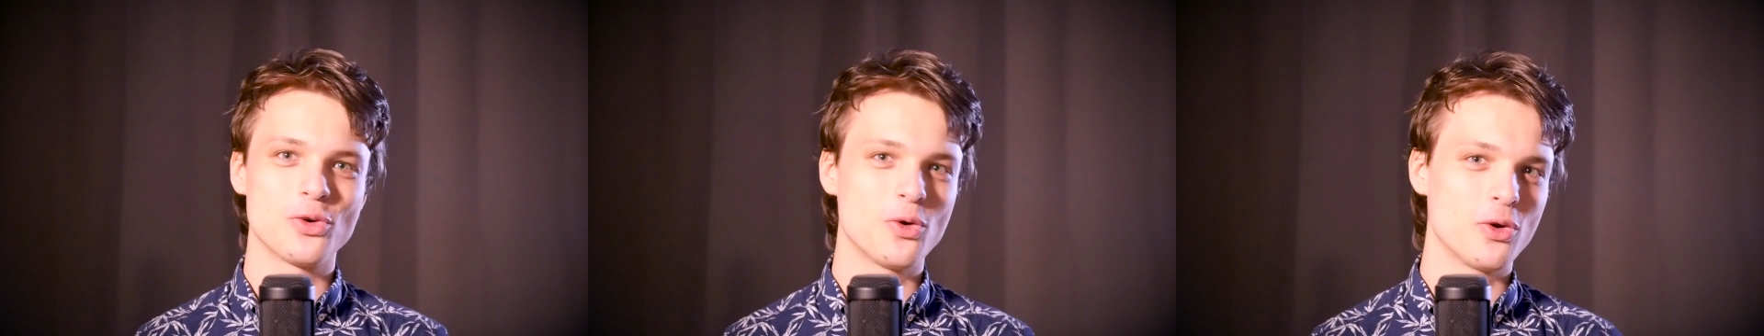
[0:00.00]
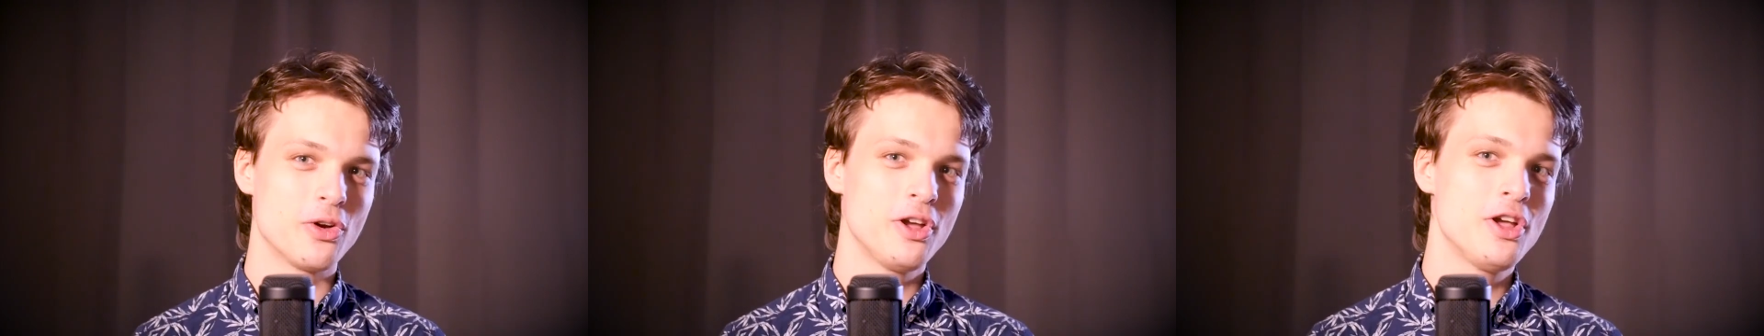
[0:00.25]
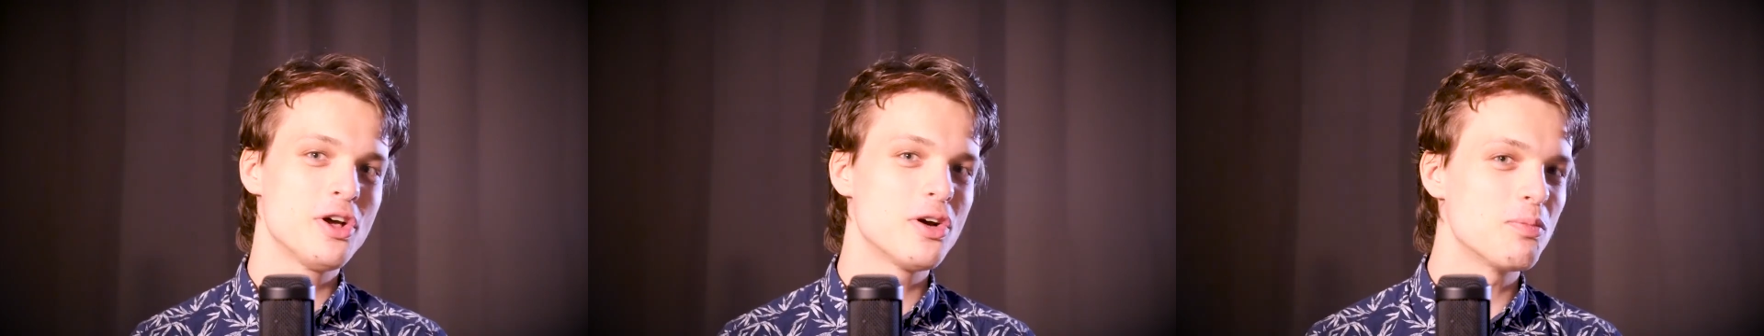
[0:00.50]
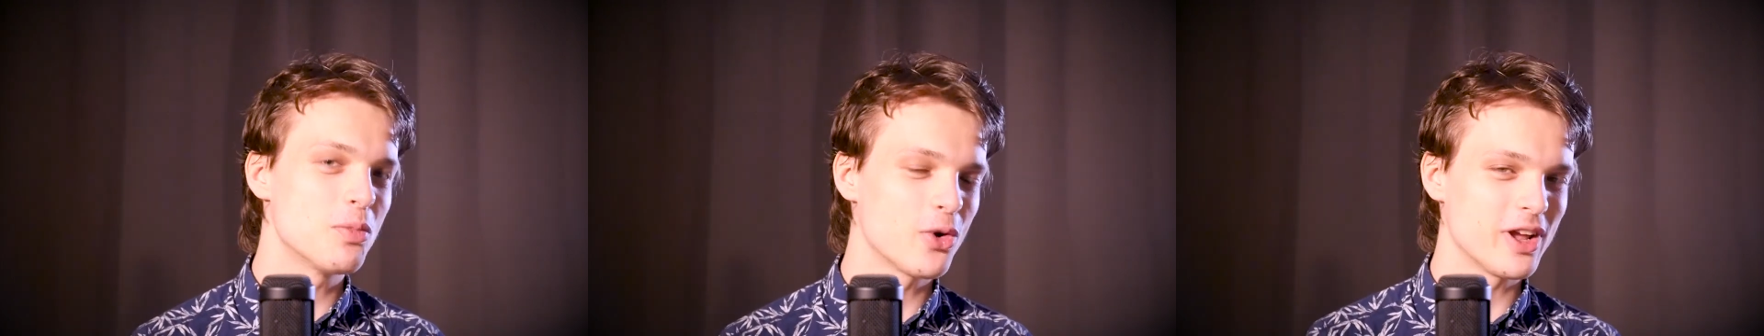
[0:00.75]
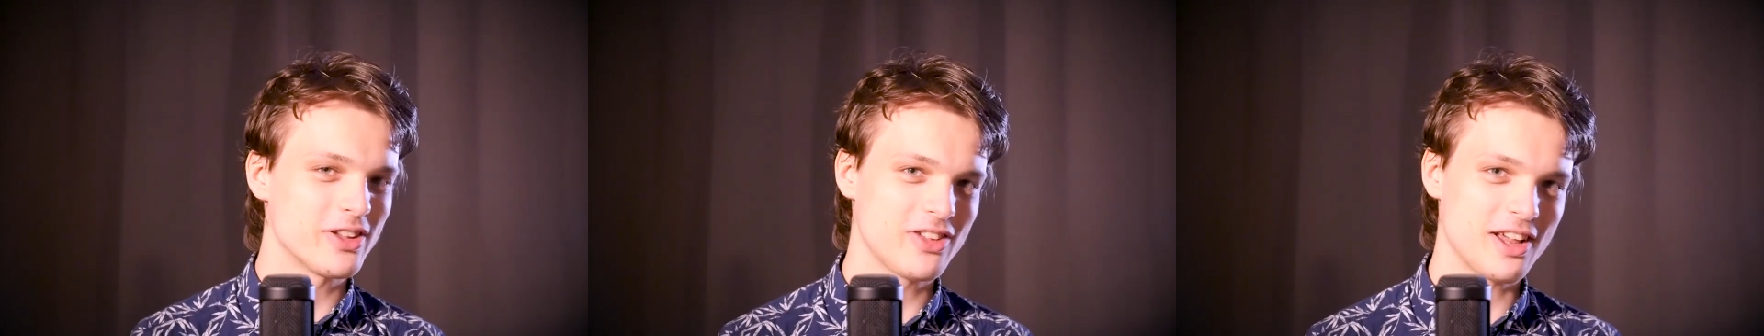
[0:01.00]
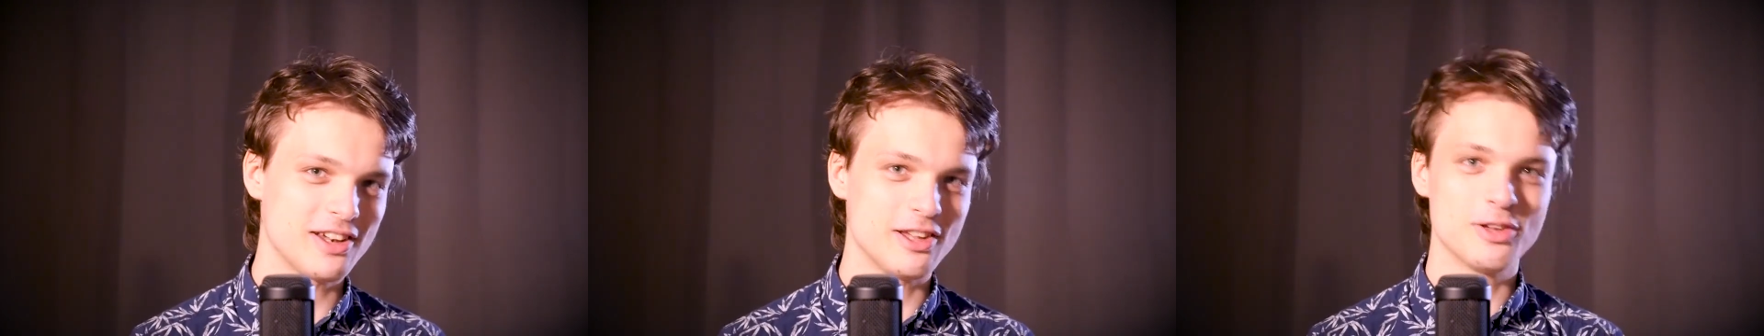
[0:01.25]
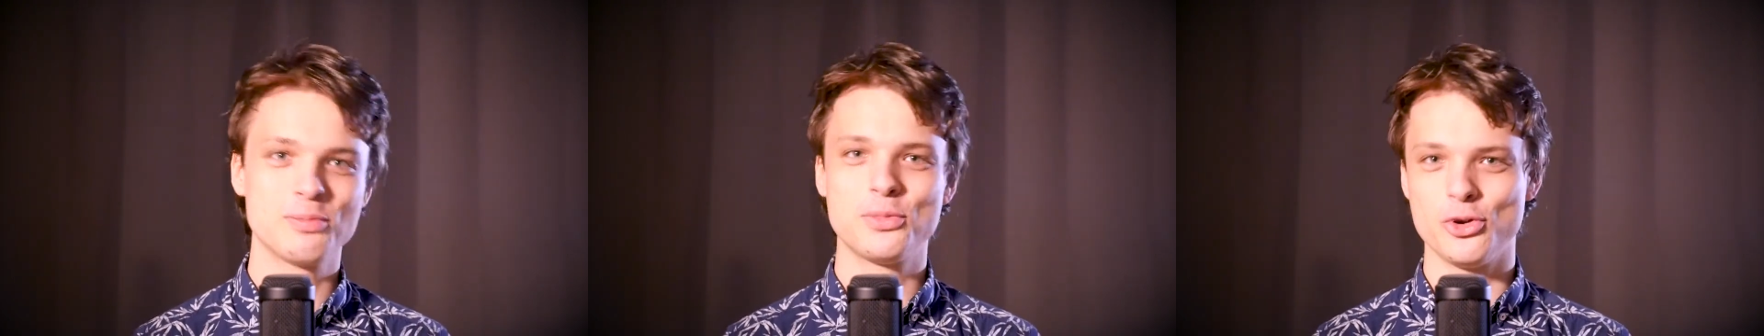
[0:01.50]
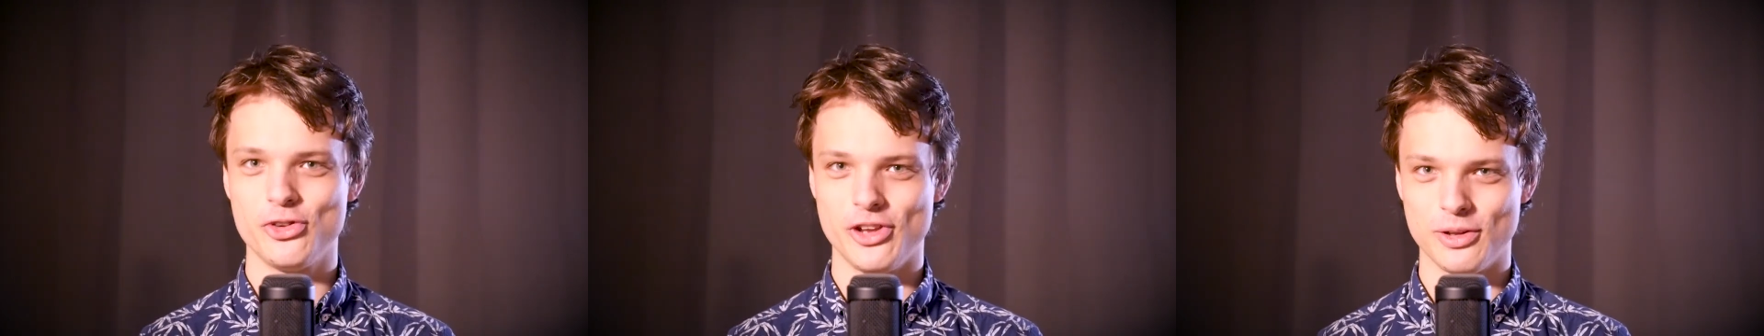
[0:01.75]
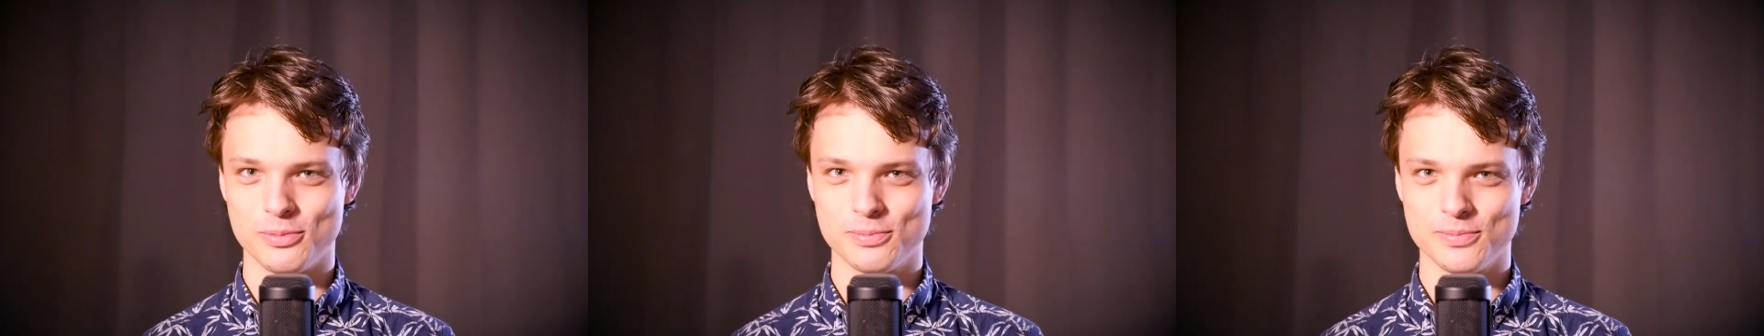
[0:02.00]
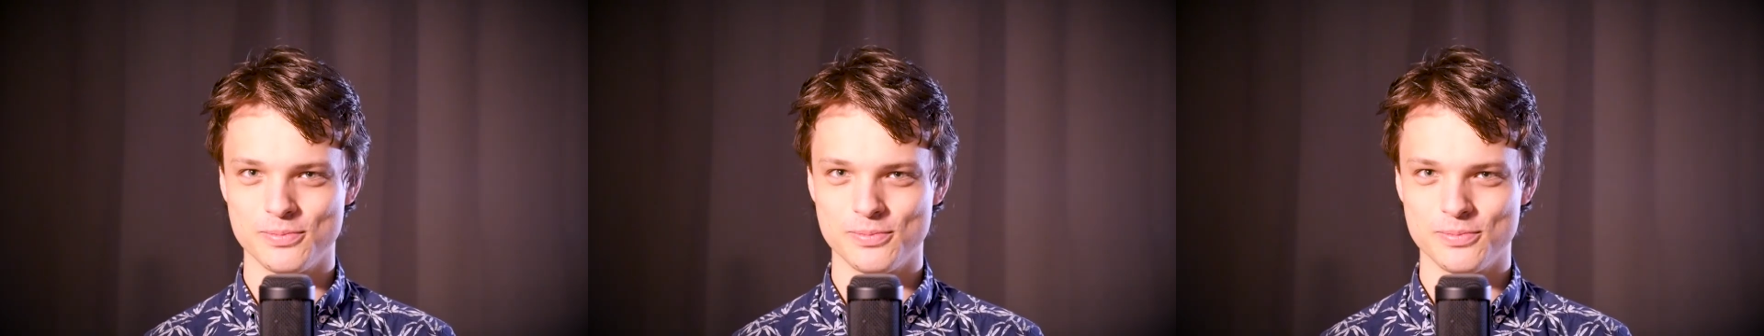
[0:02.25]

or more exactly, pushing.